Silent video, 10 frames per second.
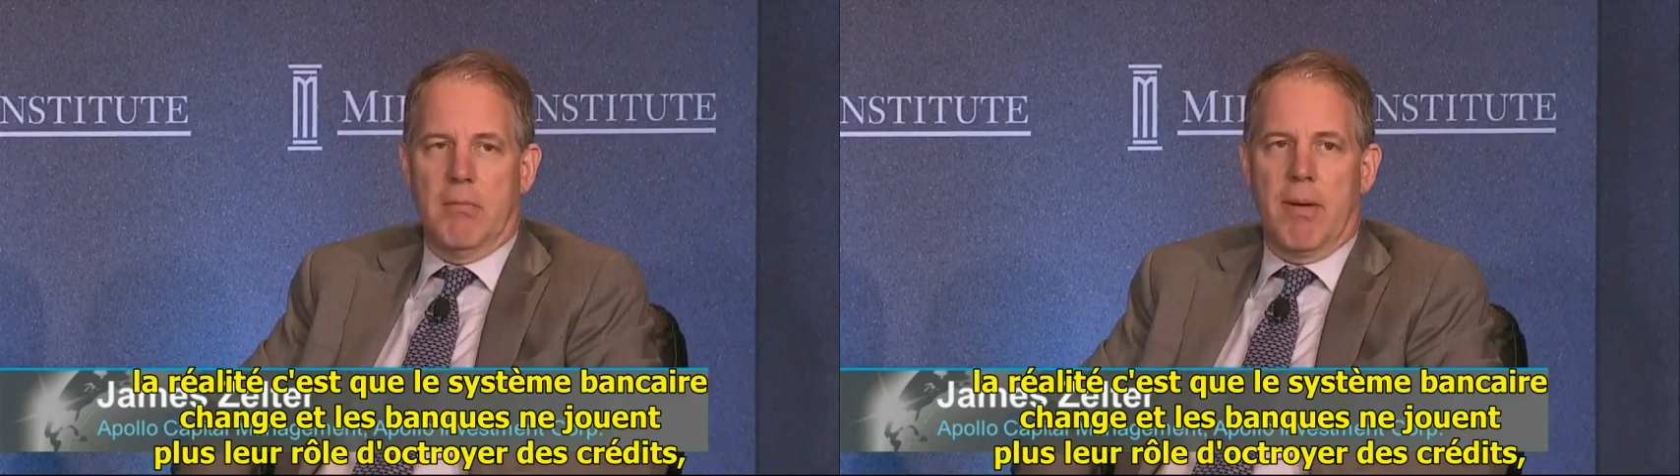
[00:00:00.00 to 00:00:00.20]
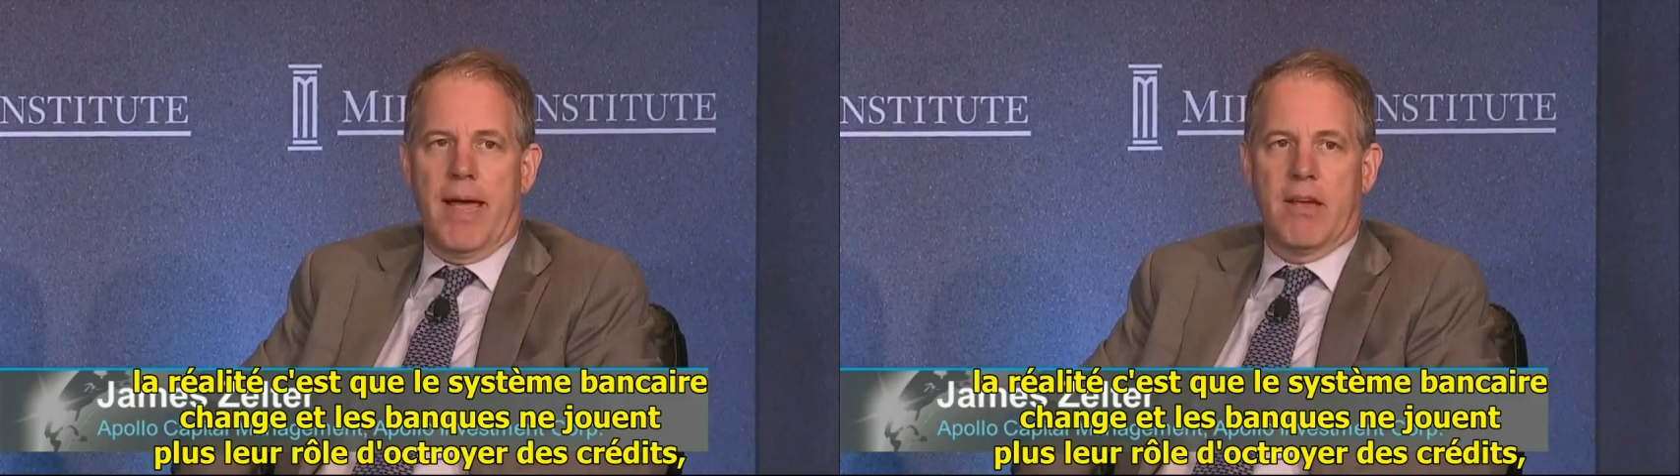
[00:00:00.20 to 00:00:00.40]

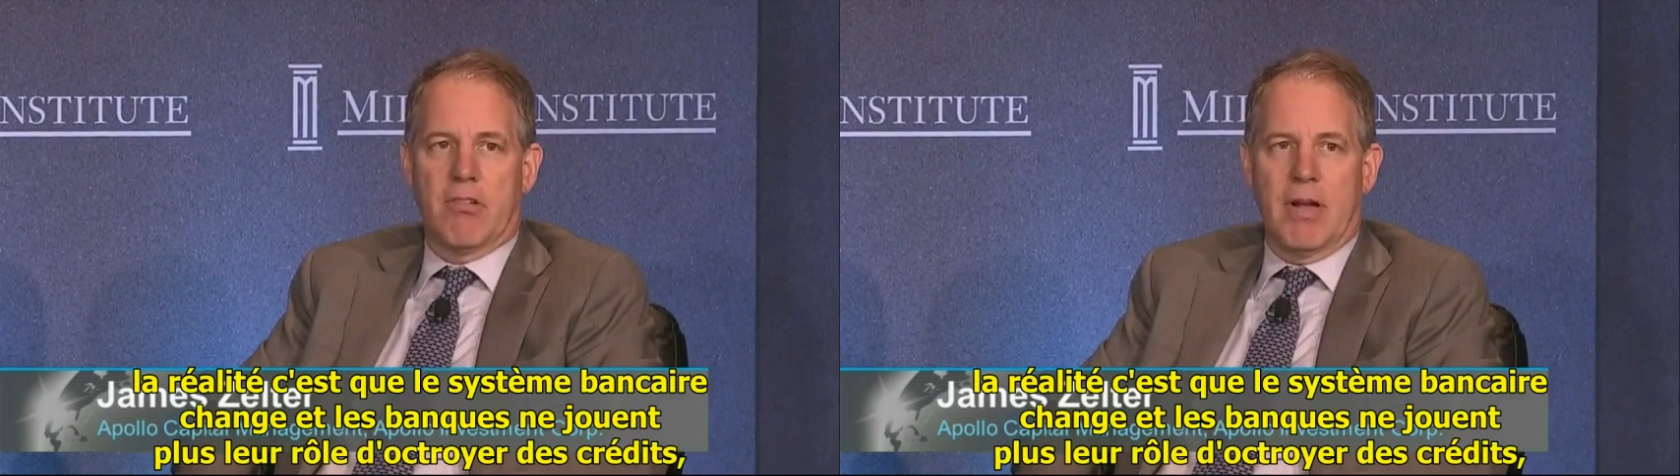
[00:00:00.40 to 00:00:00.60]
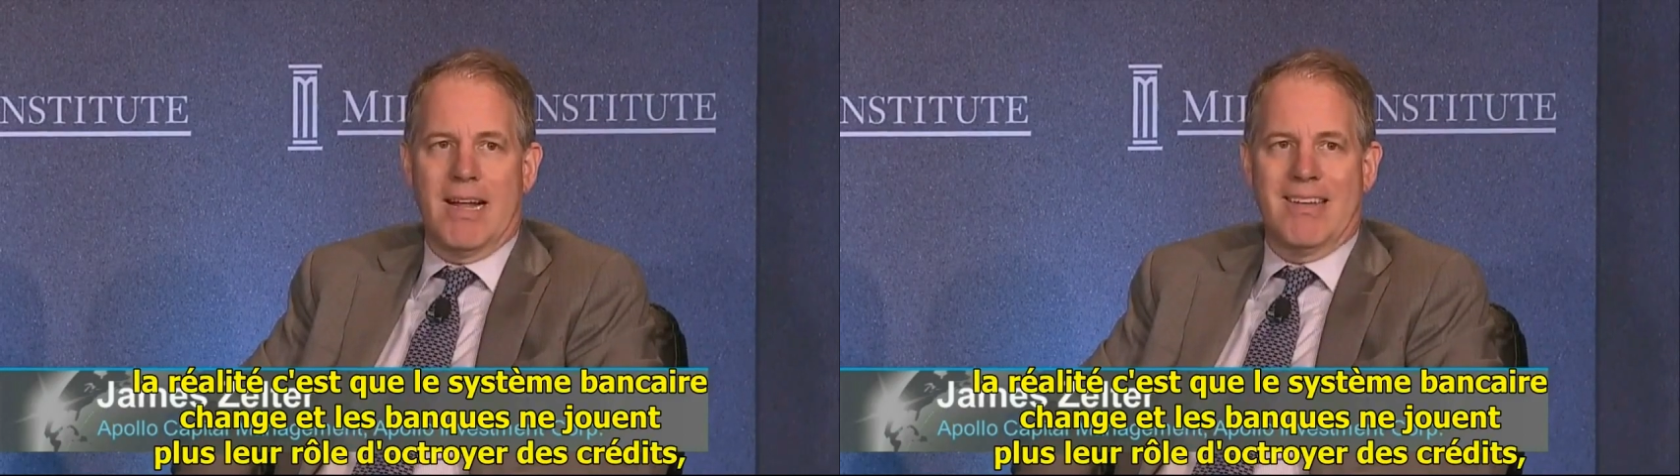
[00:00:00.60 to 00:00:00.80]
and
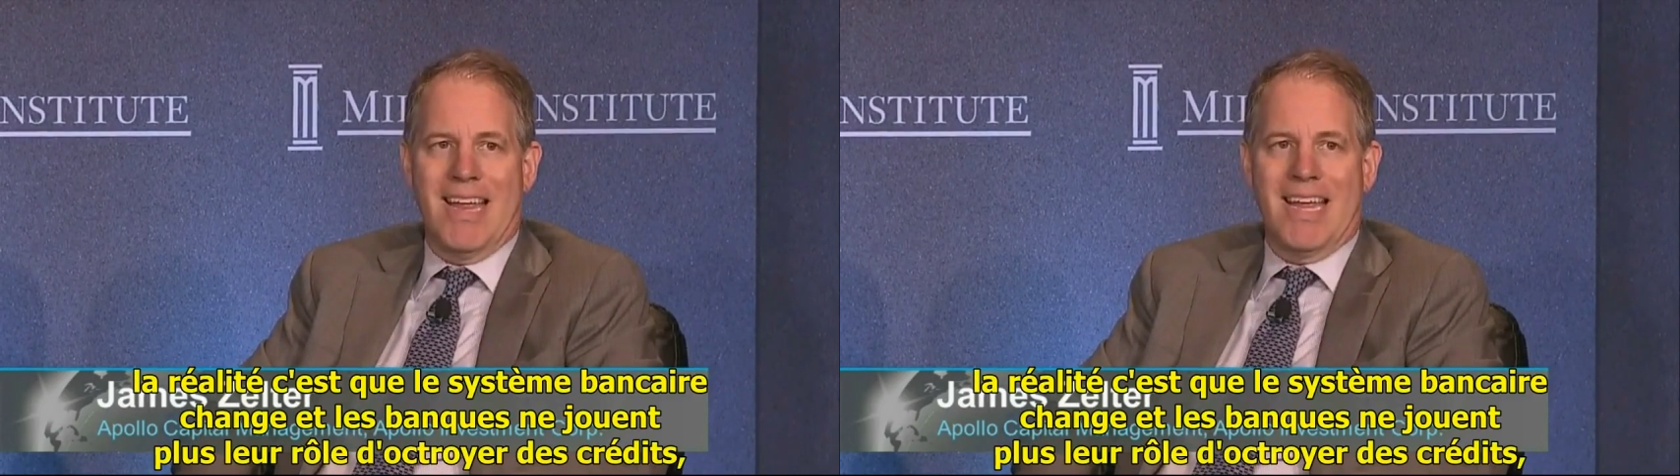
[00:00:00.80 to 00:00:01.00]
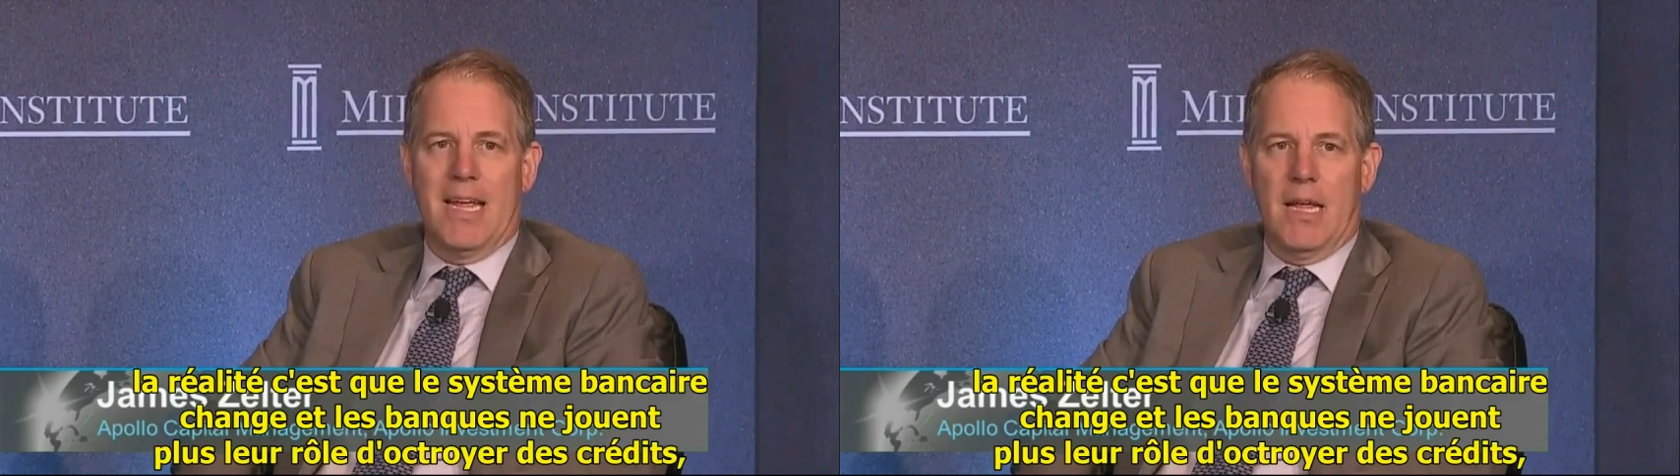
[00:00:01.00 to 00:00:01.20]
banks are not
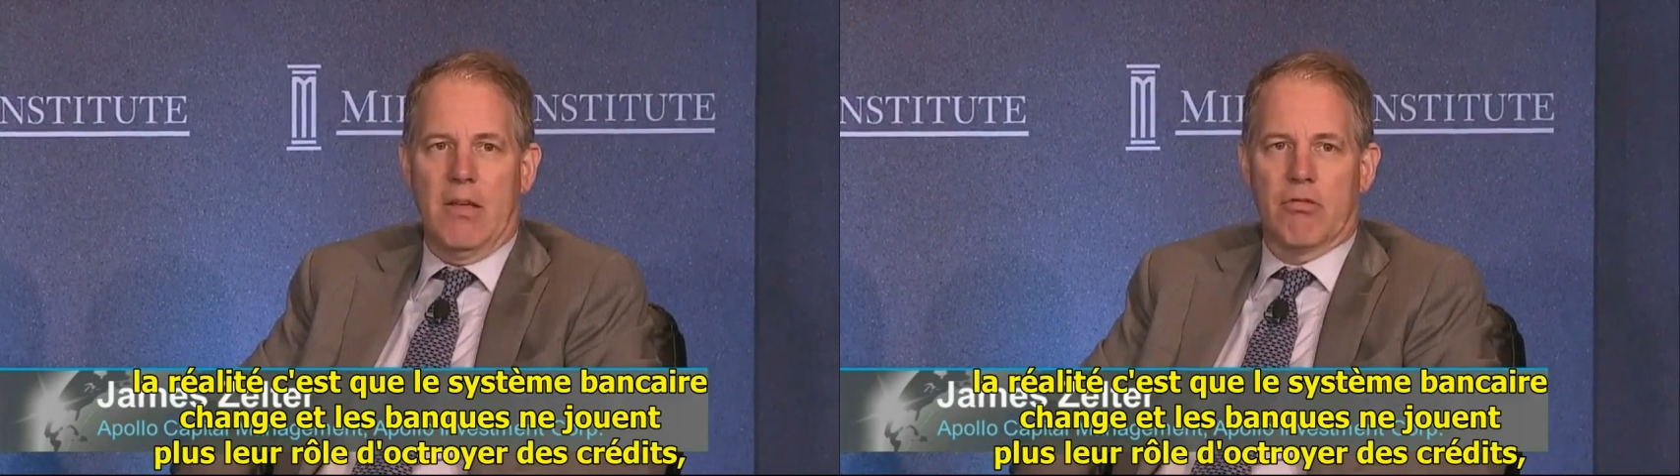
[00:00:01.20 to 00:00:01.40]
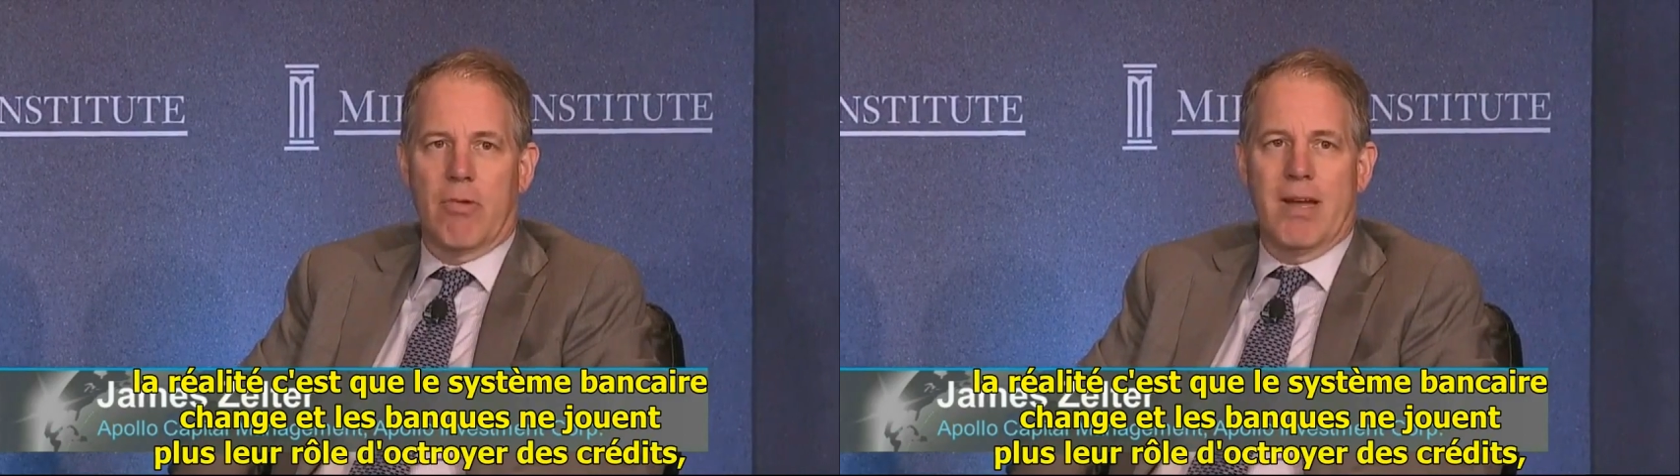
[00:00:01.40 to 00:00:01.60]
taking as